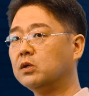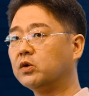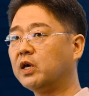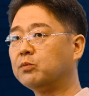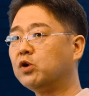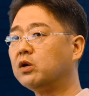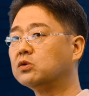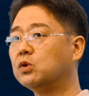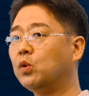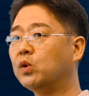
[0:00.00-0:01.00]
Okay,
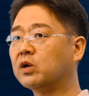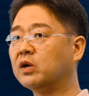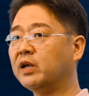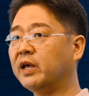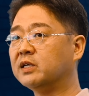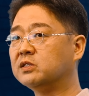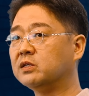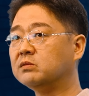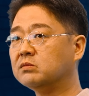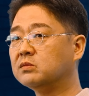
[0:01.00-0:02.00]
product owner as
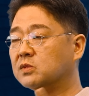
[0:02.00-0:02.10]
in